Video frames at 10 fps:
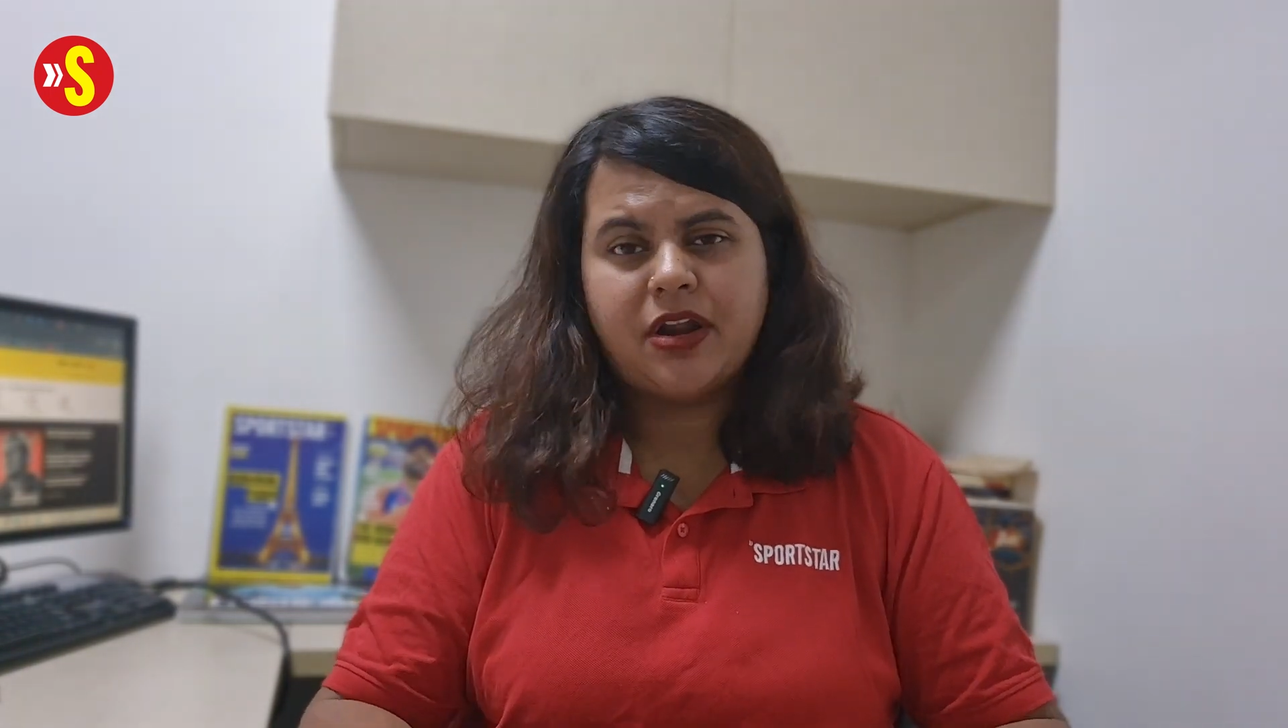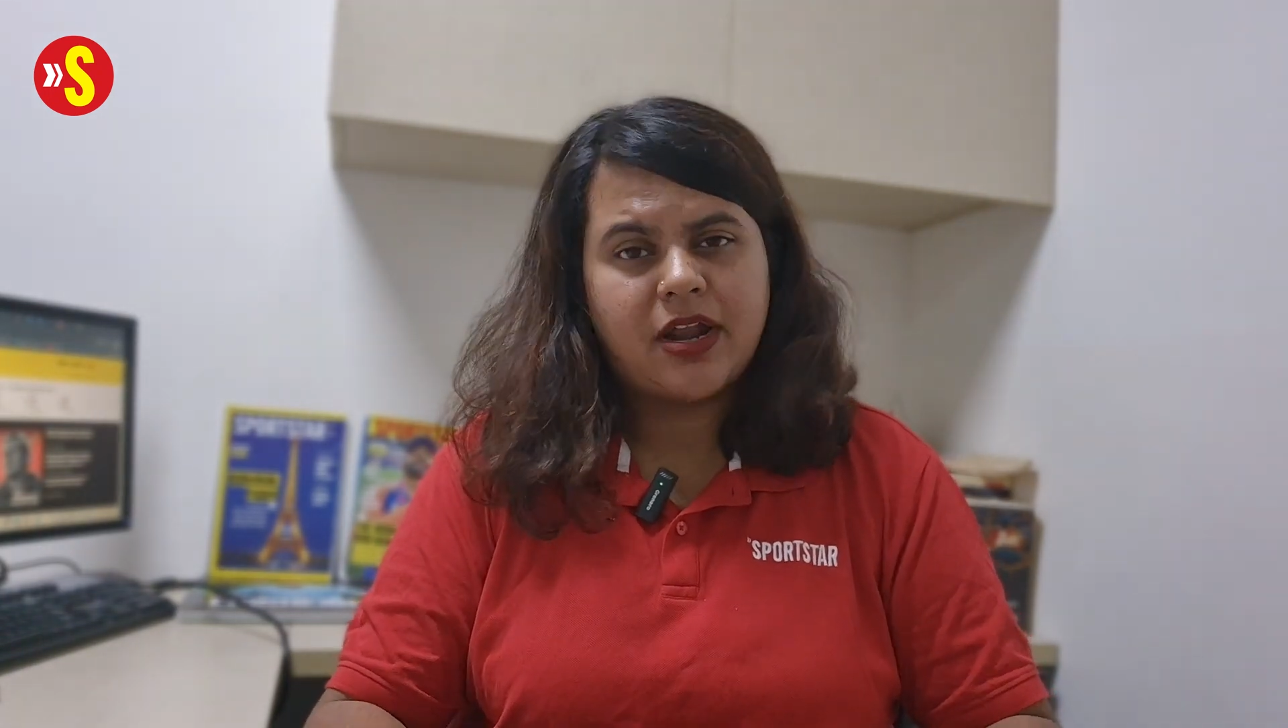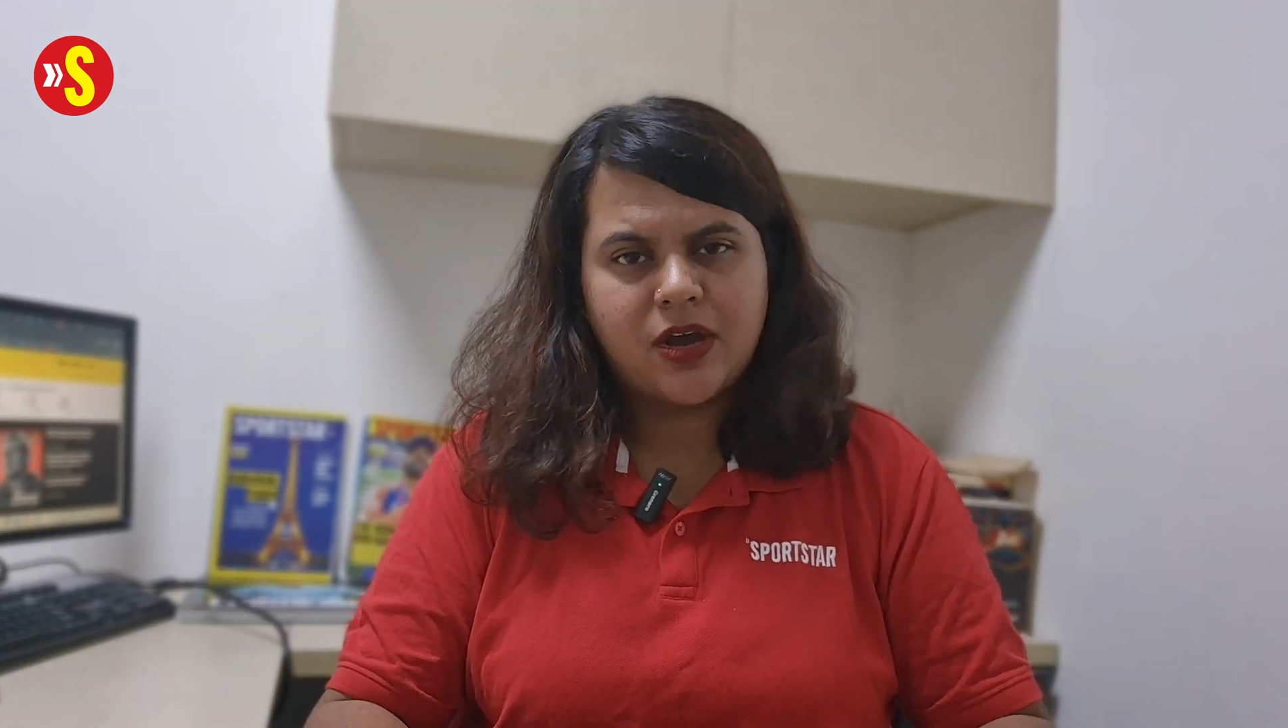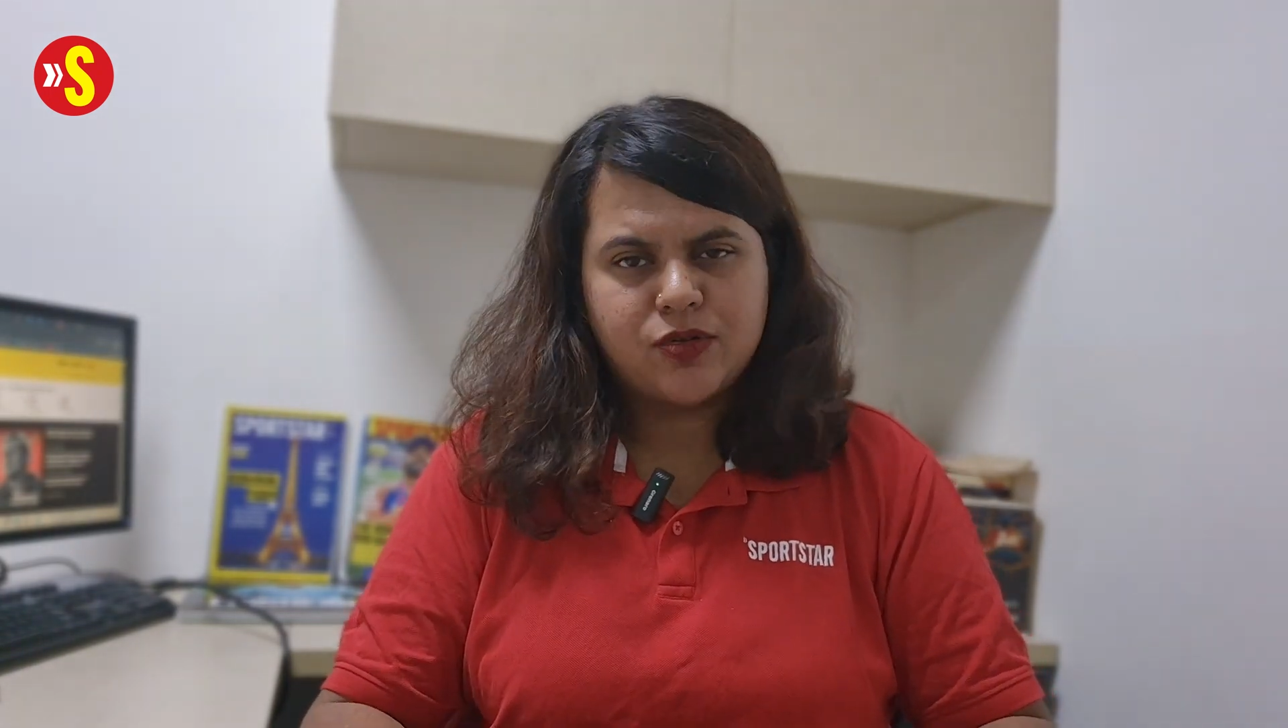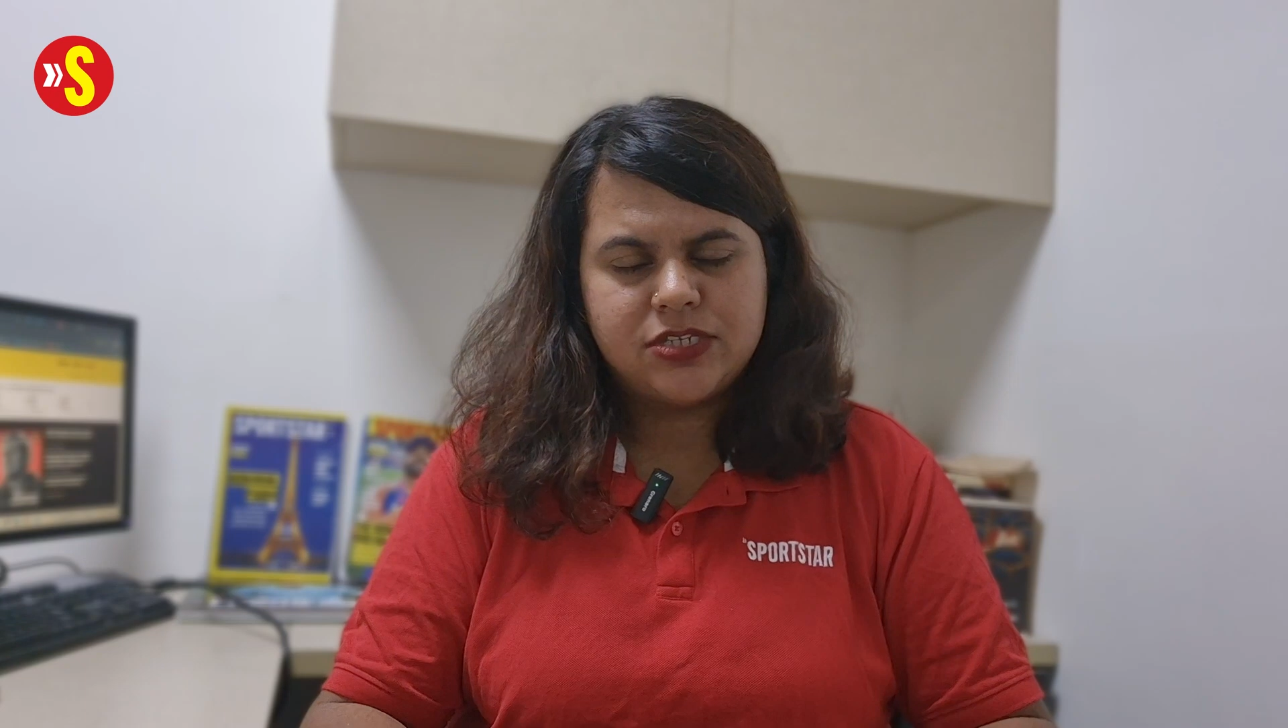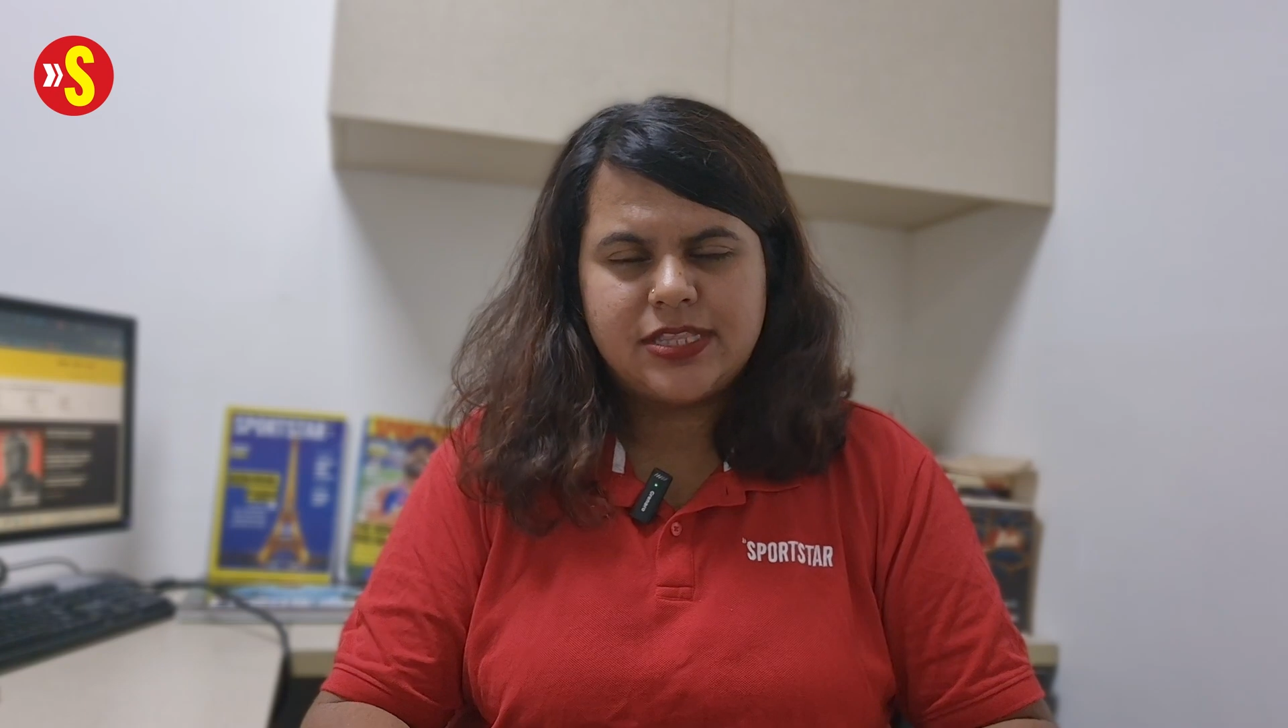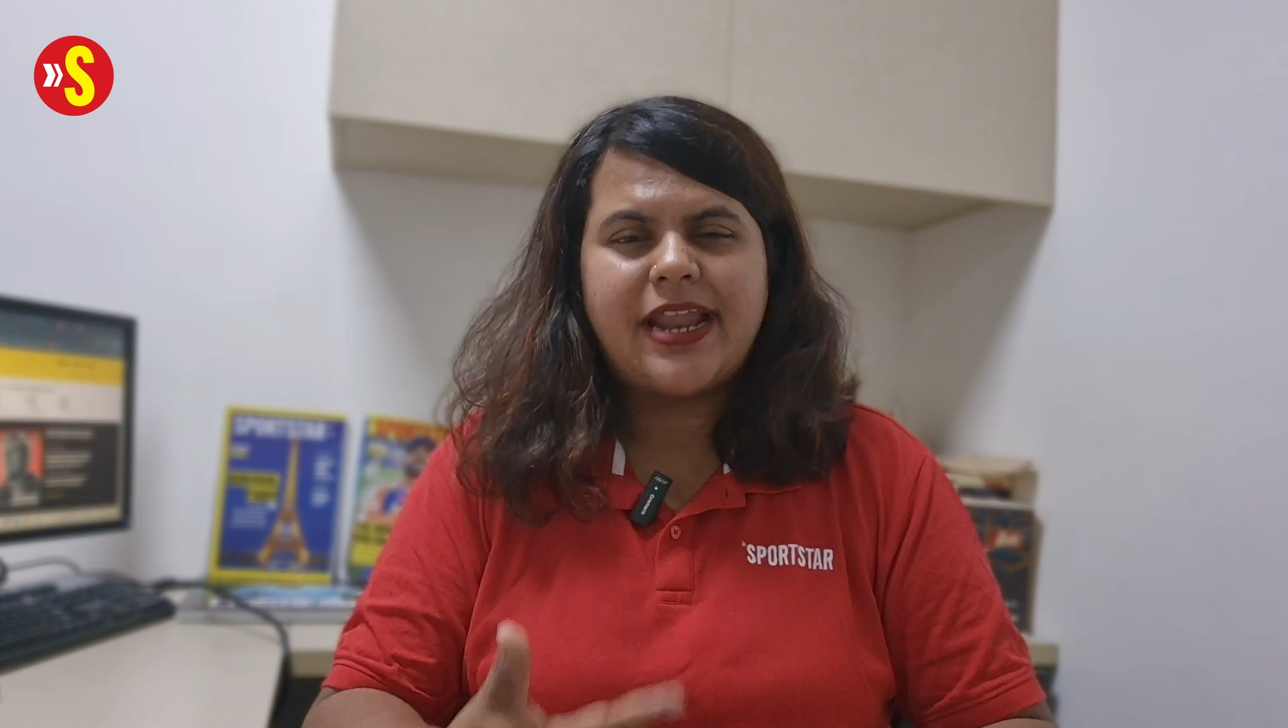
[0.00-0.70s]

runouts.